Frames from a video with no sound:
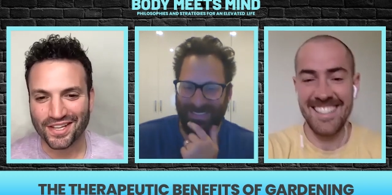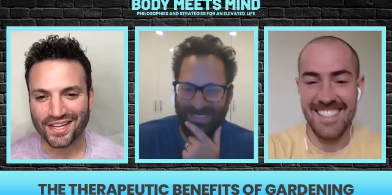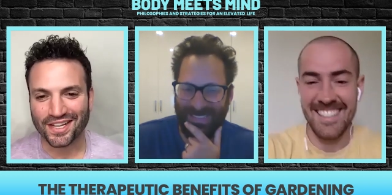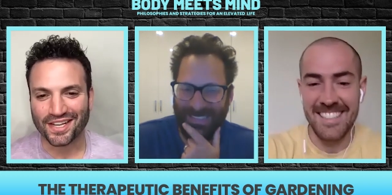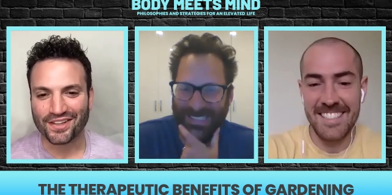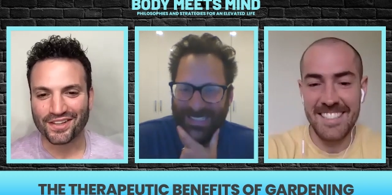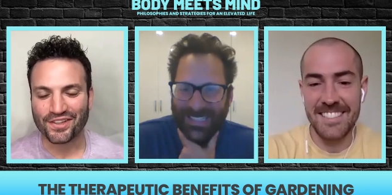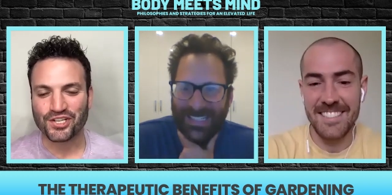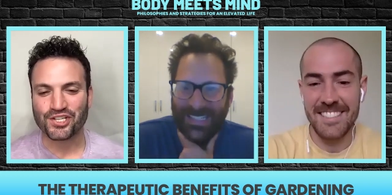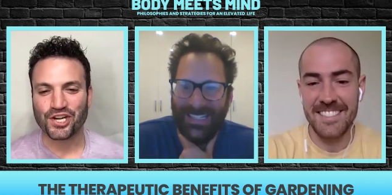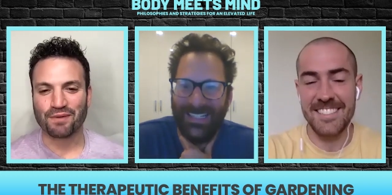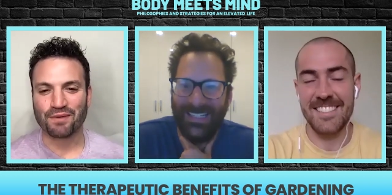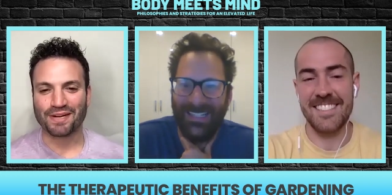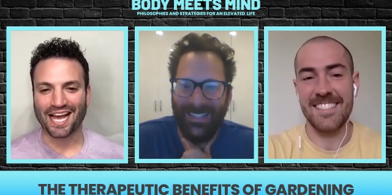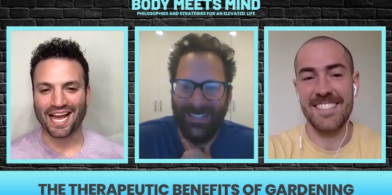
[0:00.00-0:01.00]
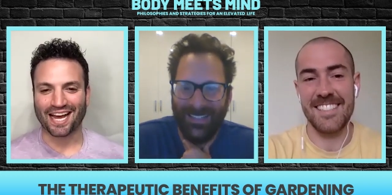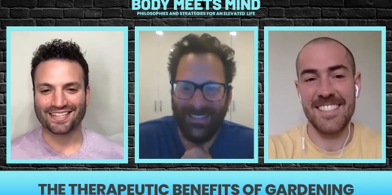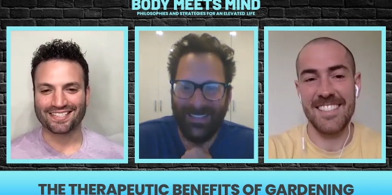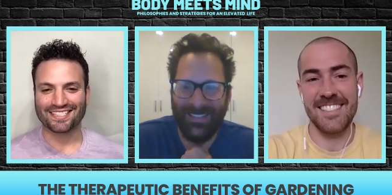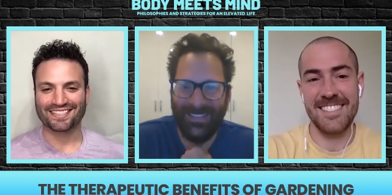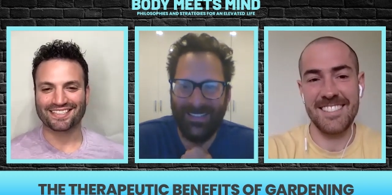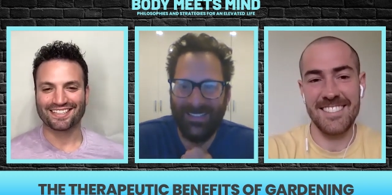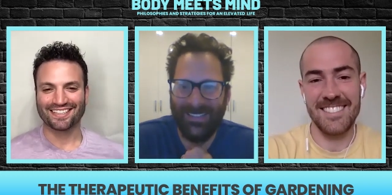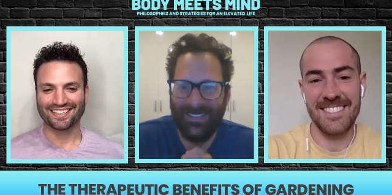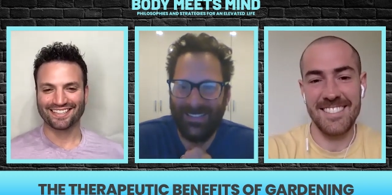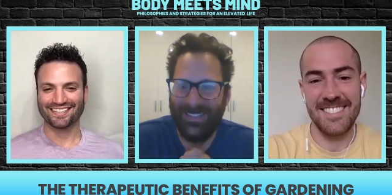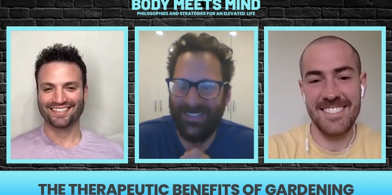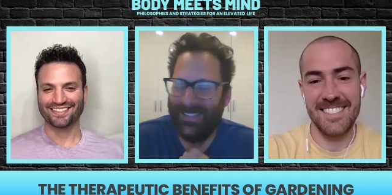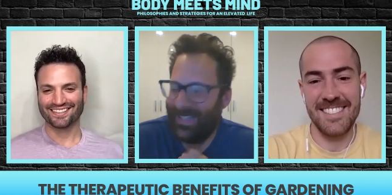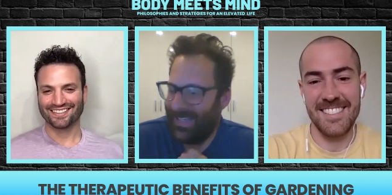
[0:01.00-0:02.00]
Speaker 1: the the German house.
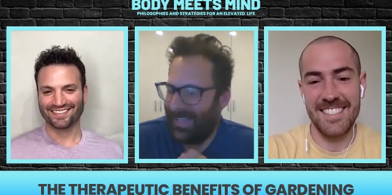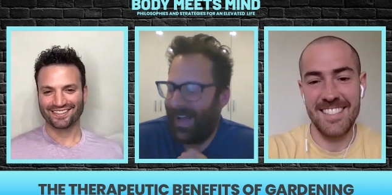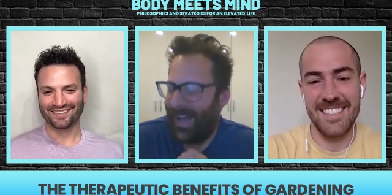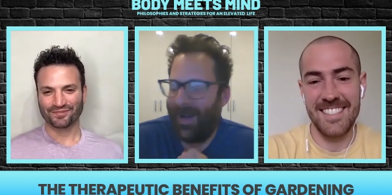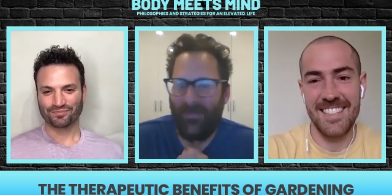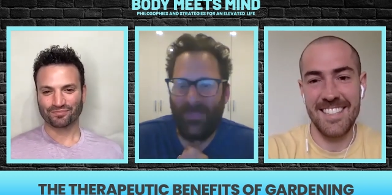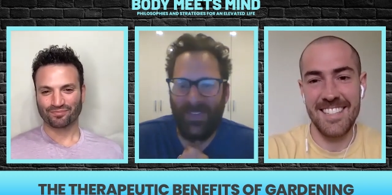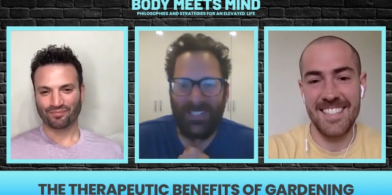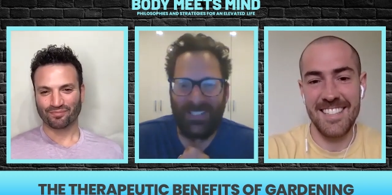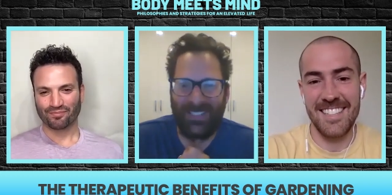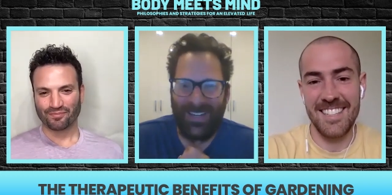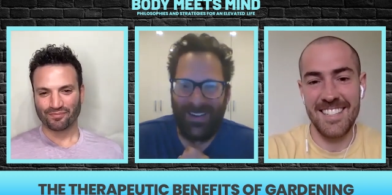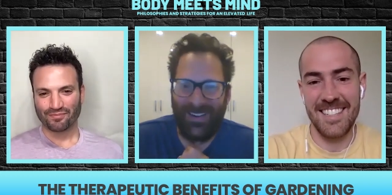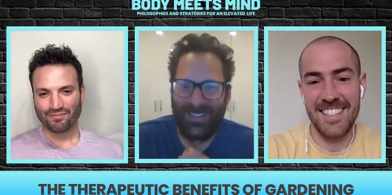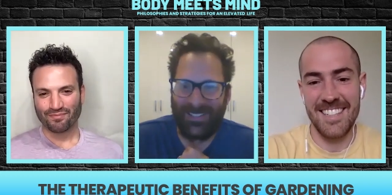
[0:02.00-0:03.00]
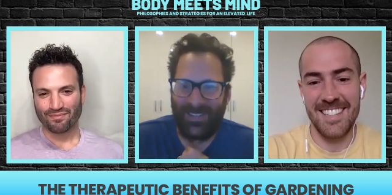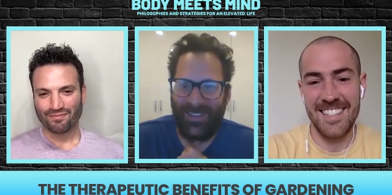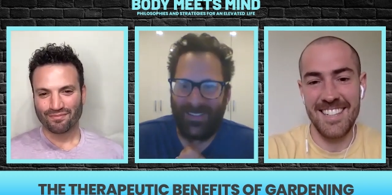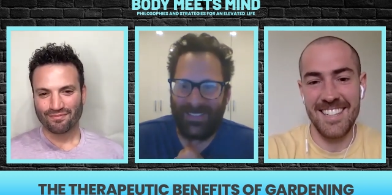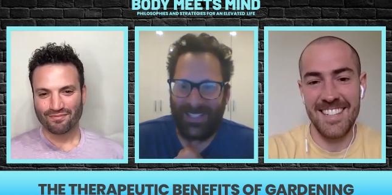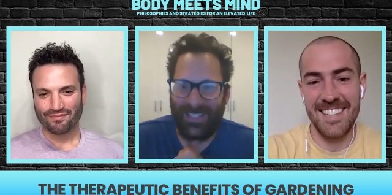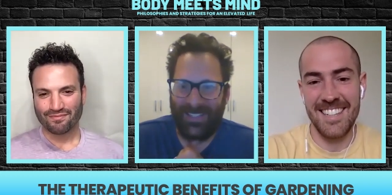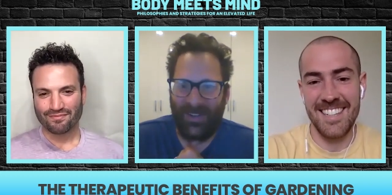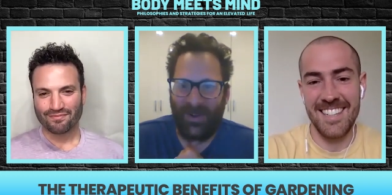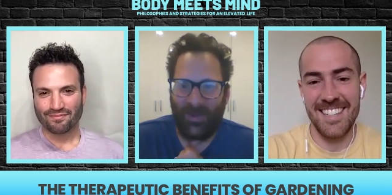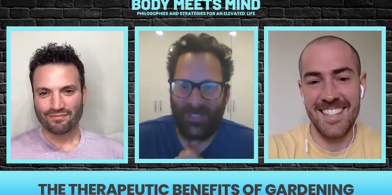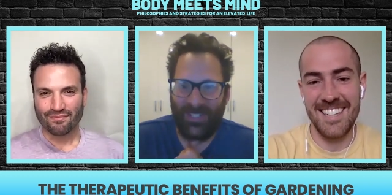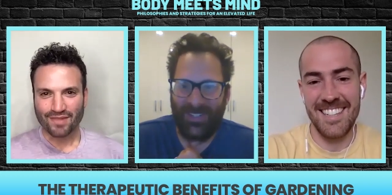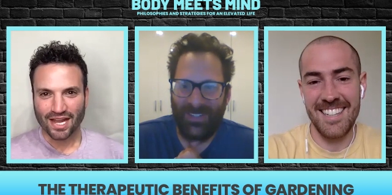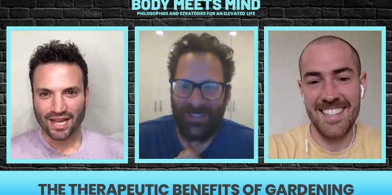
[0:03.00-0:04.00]
I'm vegetarian, so I'll have to get the
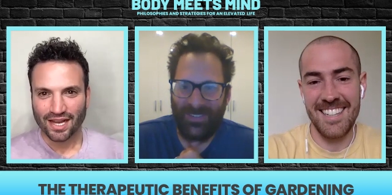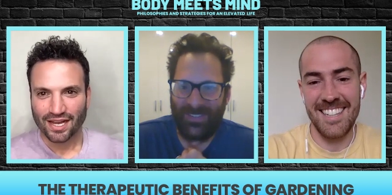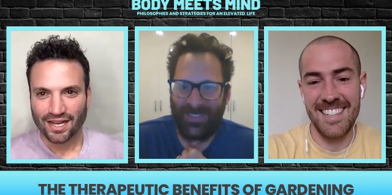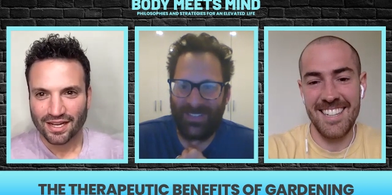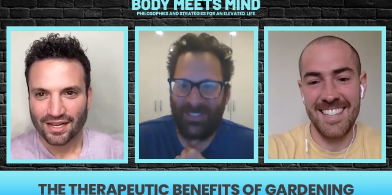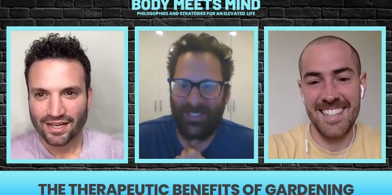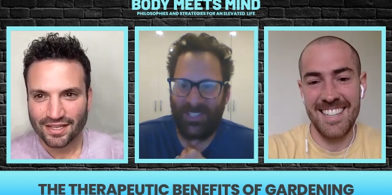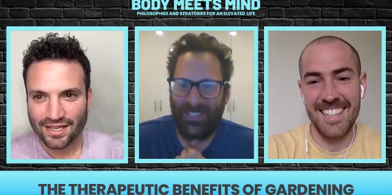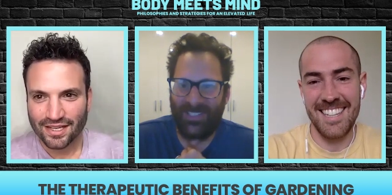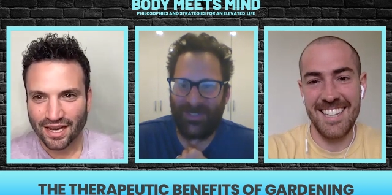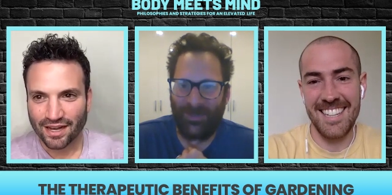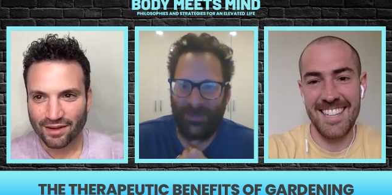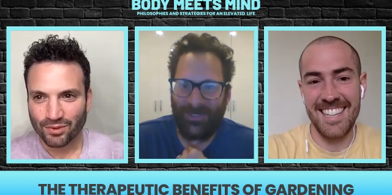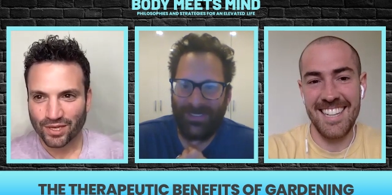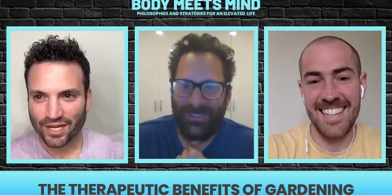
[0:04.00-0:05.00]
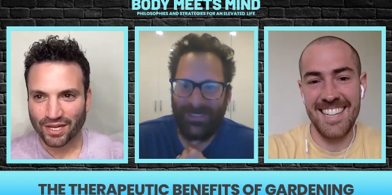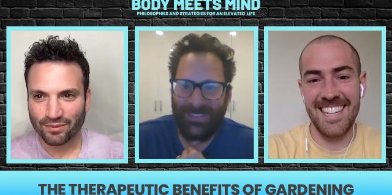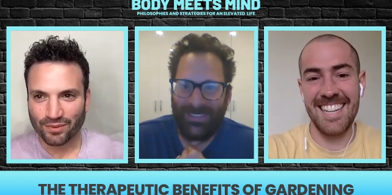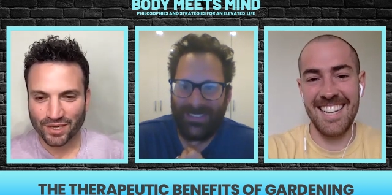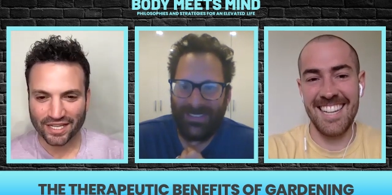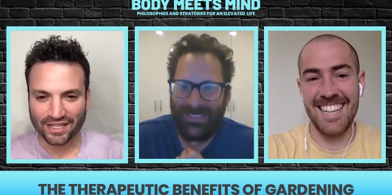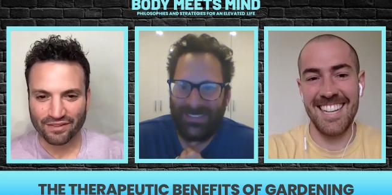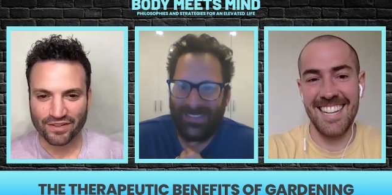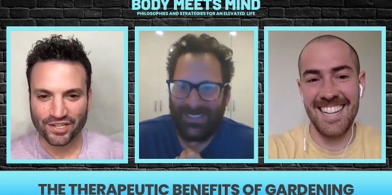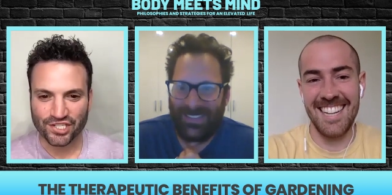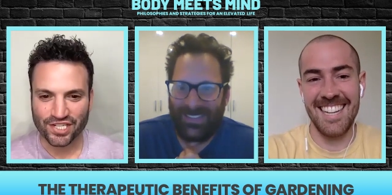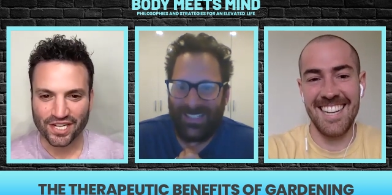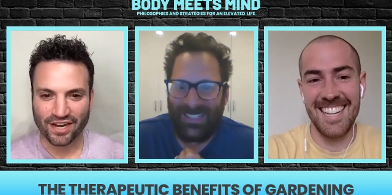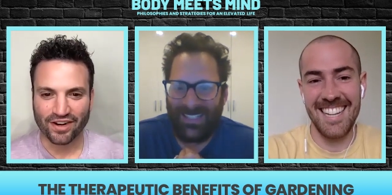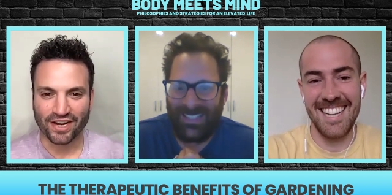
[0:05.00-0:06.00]
alternative to the sheep. Yeah,
Speaker 2: we'll get we'll get the
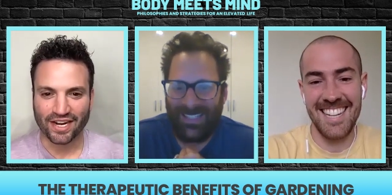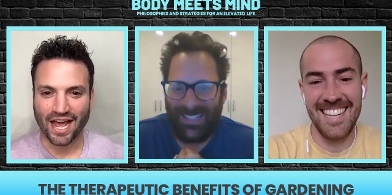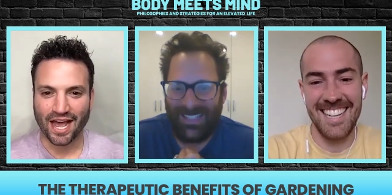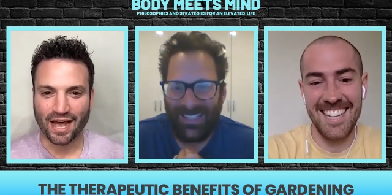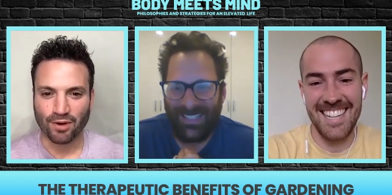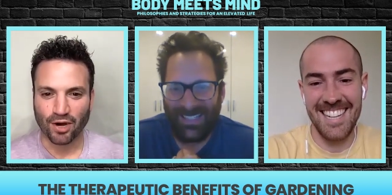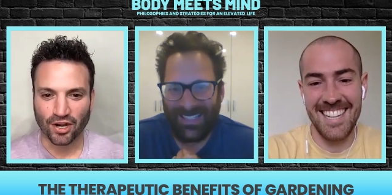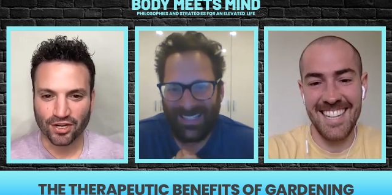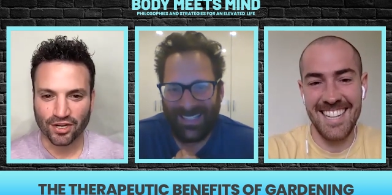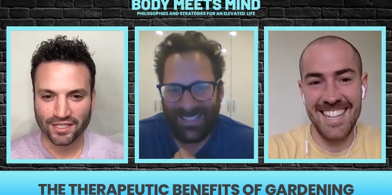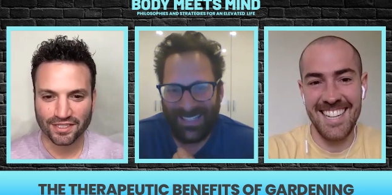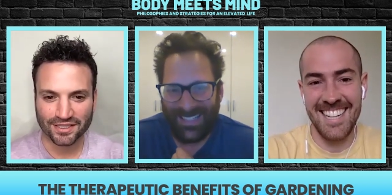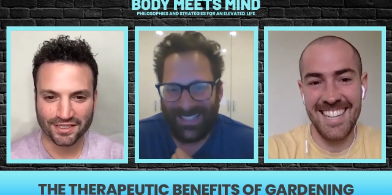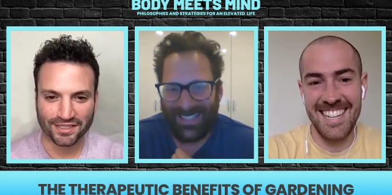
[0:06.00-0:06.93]
vegetarian ham hock.